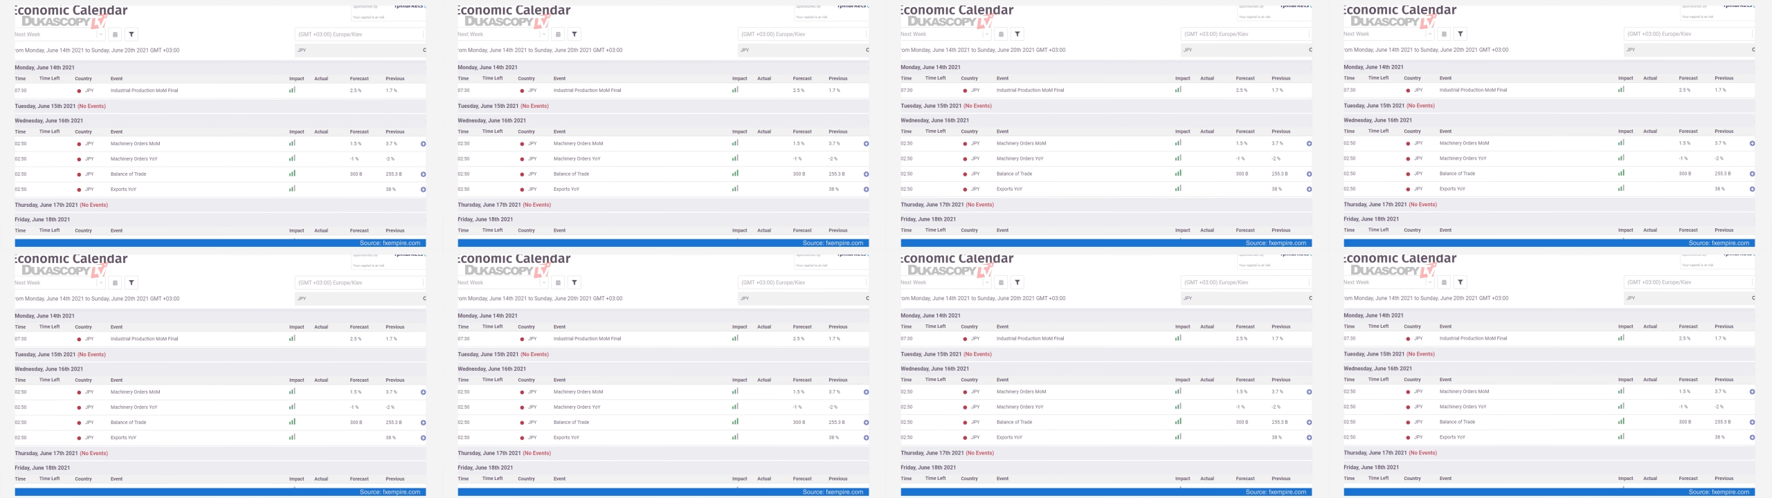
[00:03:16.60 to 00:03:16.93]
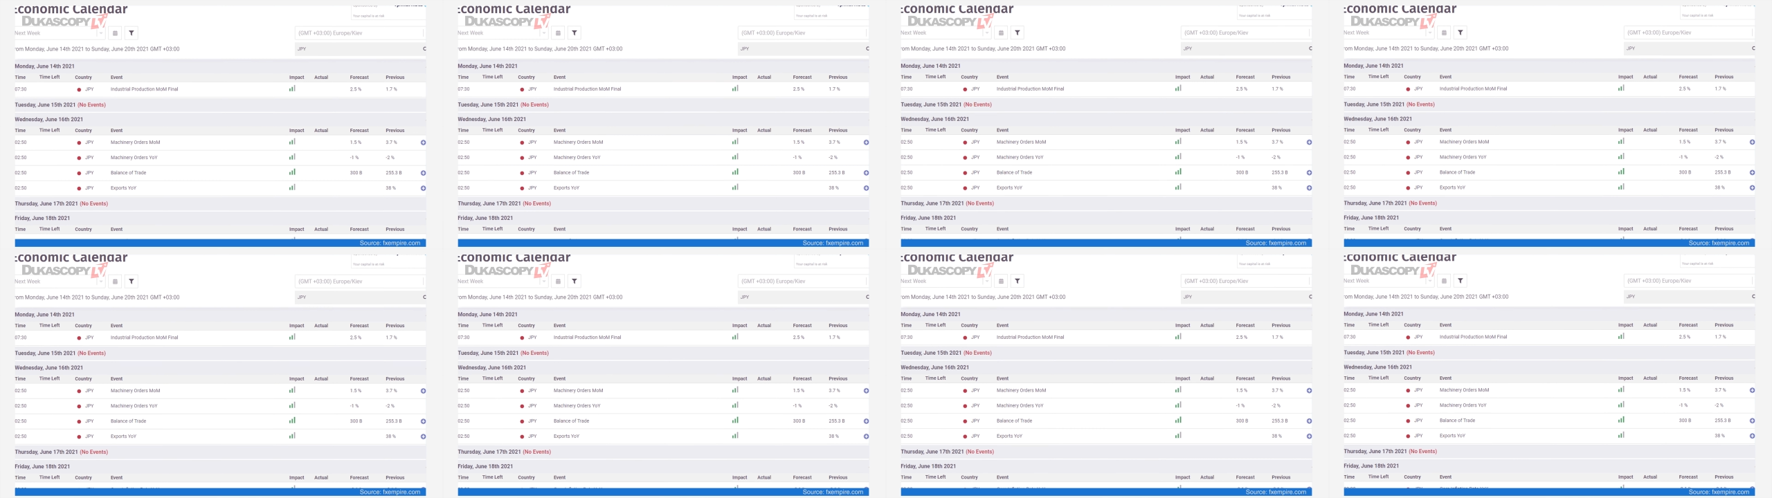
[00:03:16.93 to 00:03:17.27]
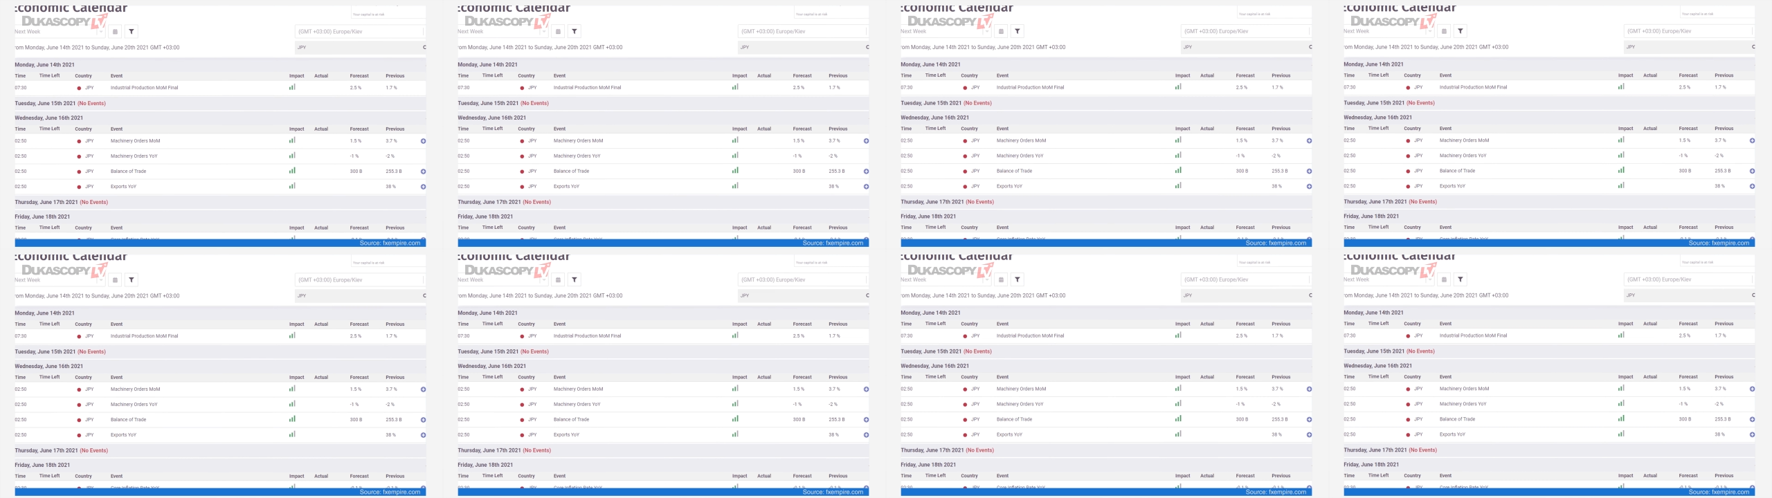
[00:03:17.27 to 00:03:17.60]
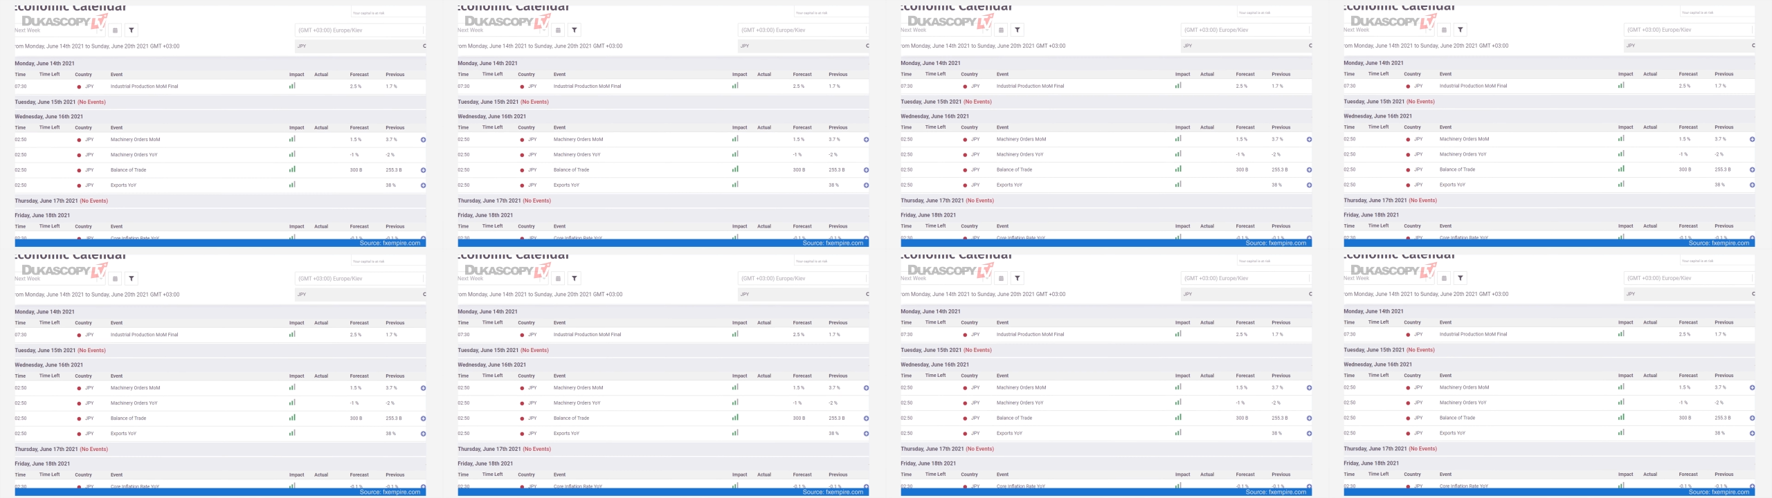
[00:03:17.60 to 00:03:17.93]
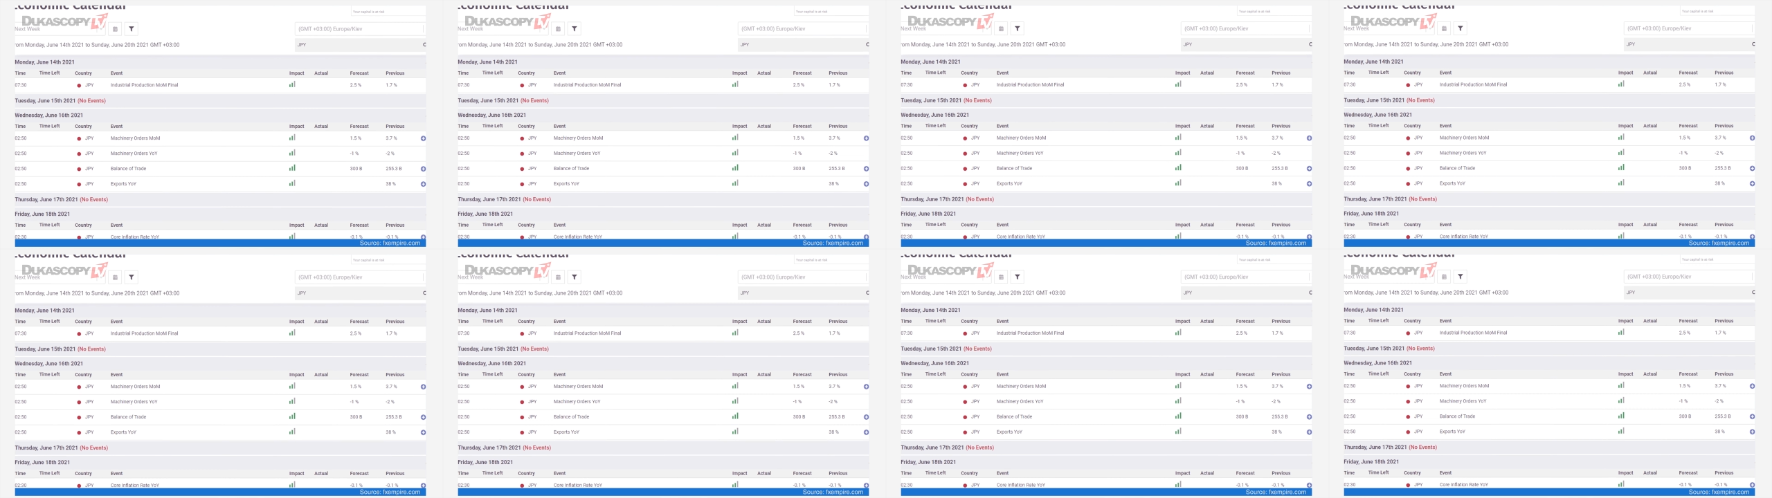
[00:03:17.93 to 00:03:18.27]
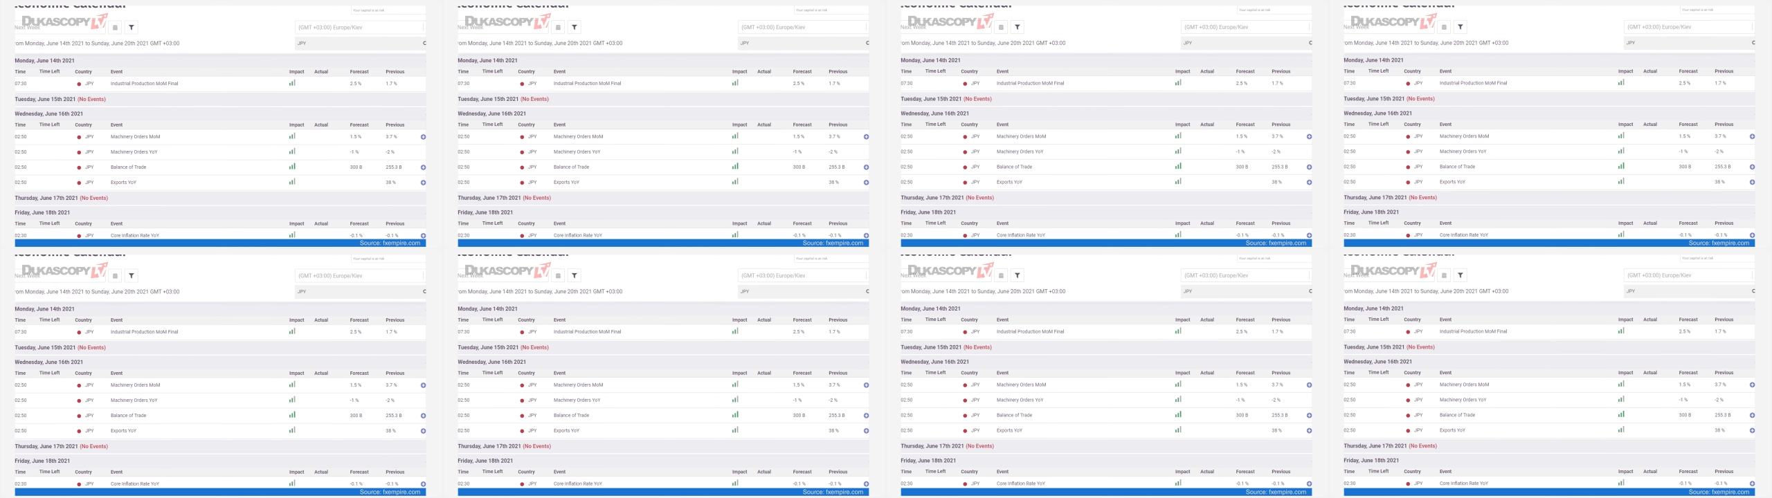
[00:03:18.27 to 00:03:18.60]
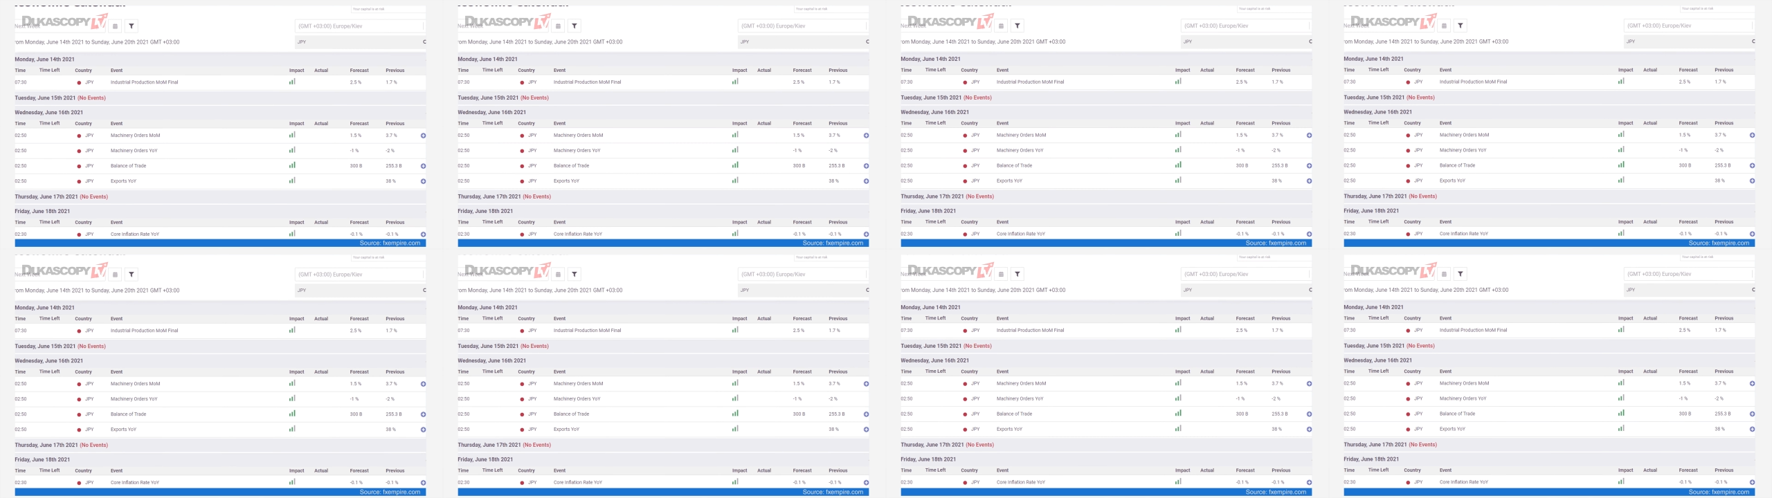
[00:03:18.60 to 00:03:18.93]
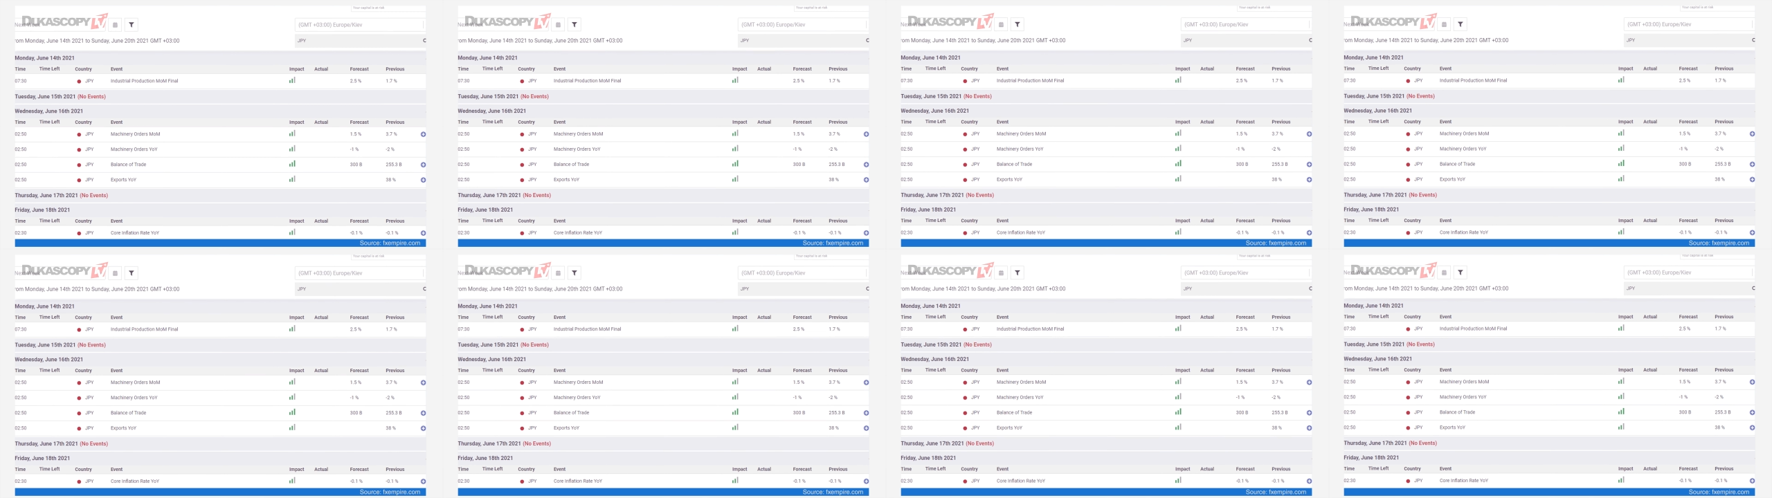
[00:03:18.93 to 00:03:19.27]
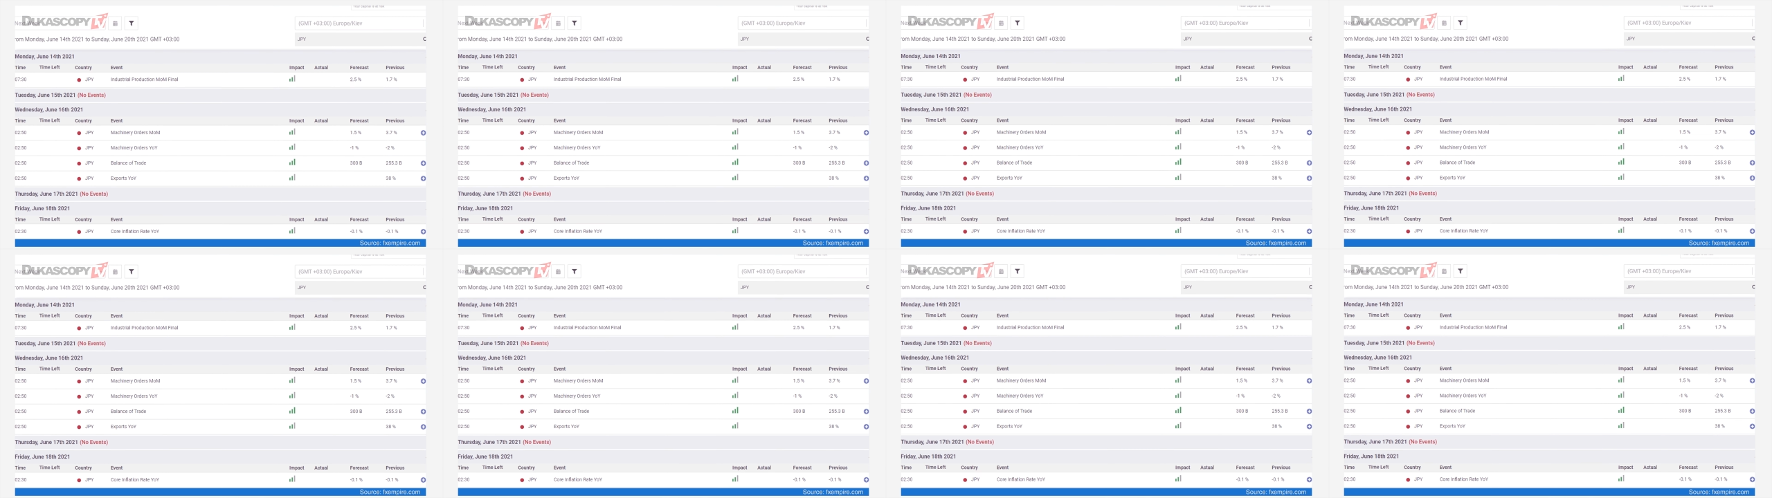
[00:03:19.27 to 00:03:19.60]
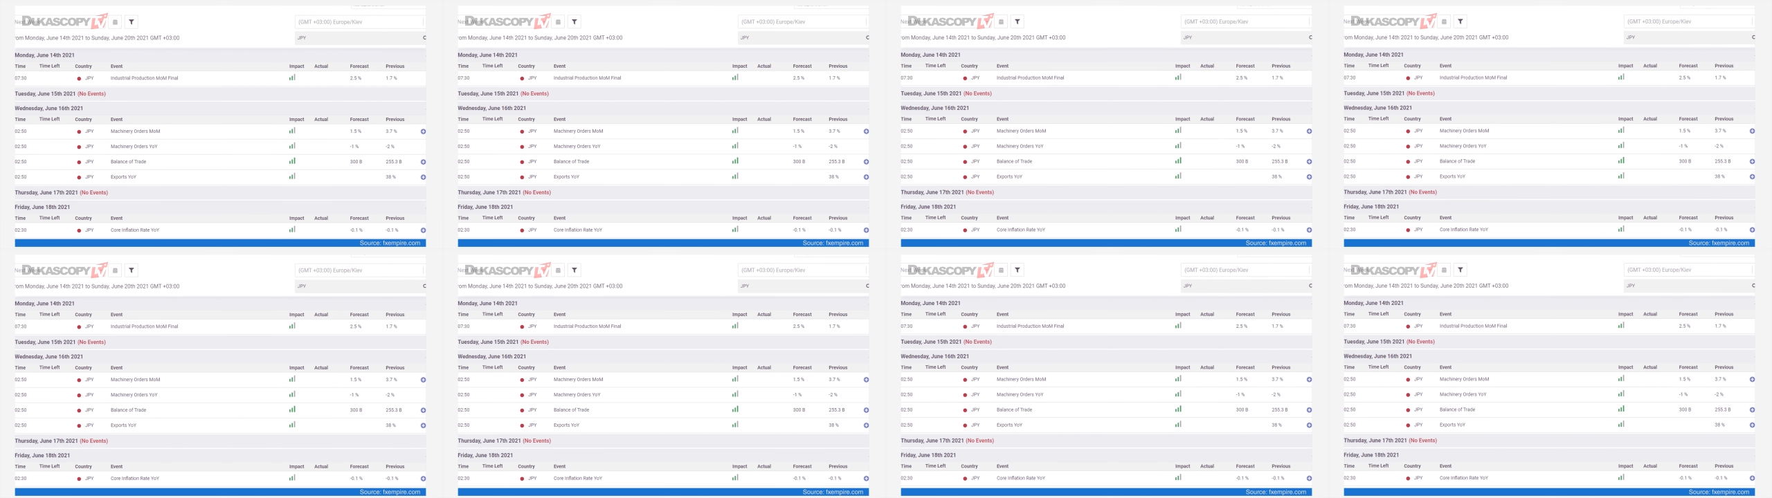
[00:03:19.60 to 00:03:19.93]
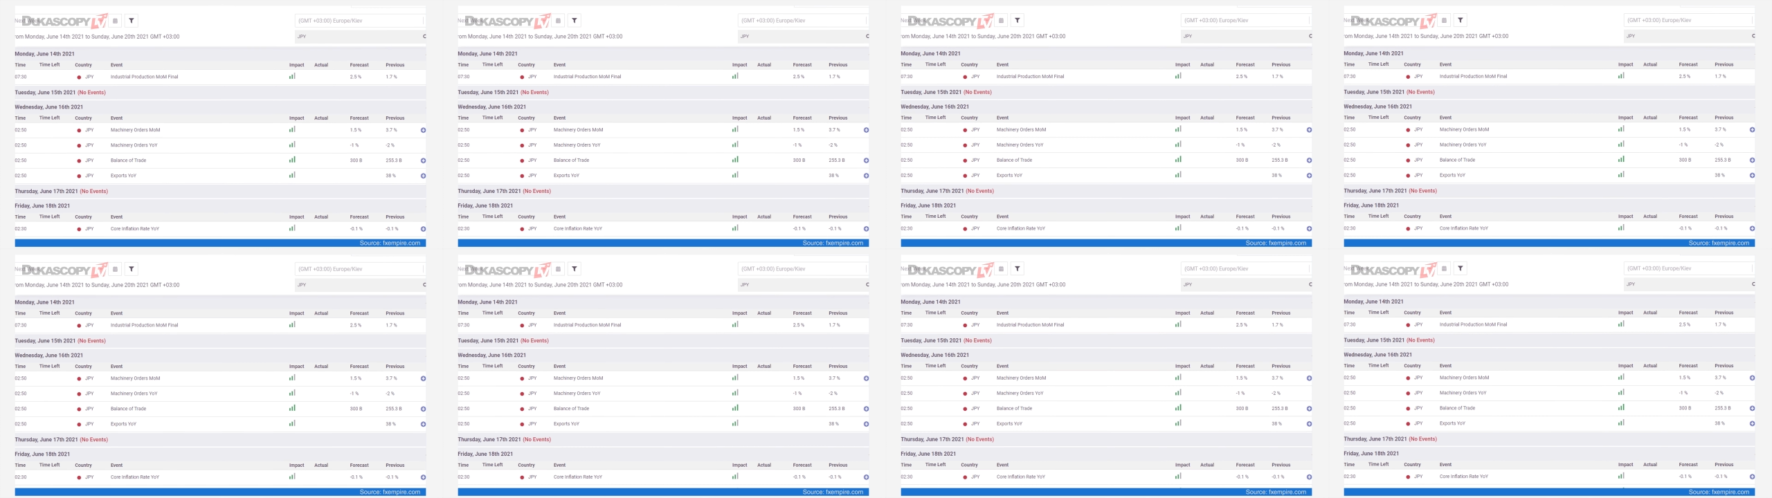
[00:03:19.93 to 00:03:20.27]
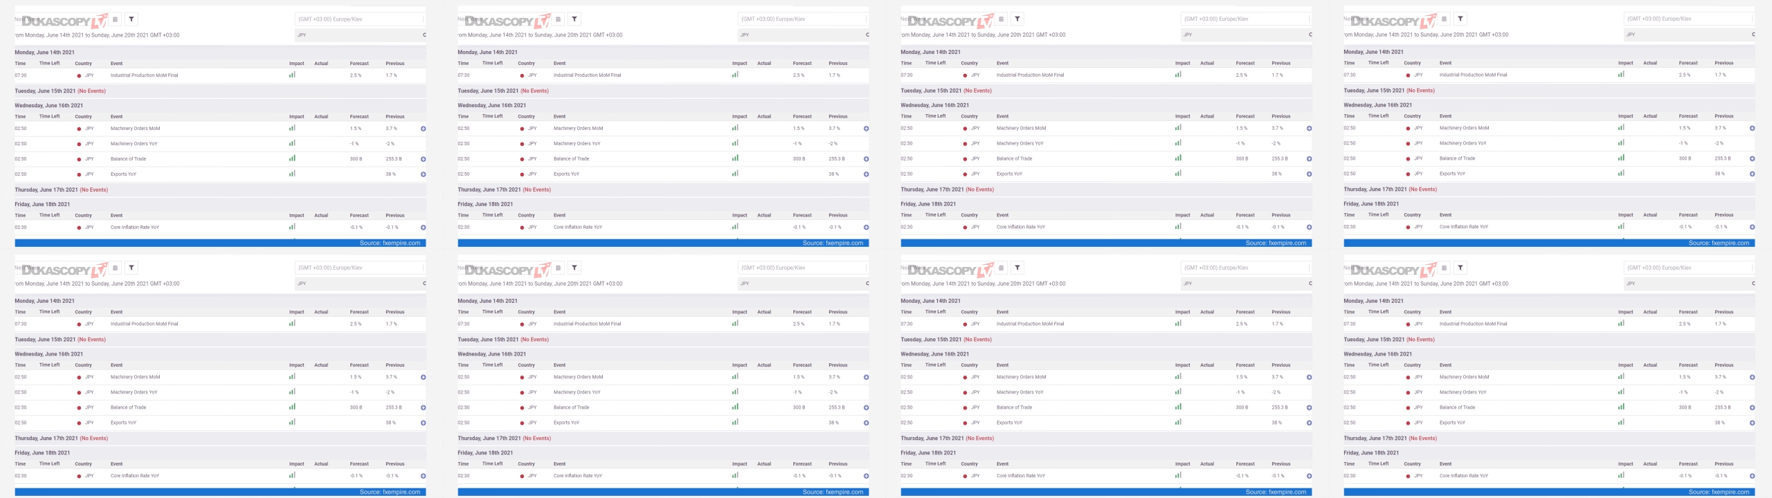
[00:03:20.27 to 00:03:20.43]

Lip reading: No face is visible, so there are no lips to read.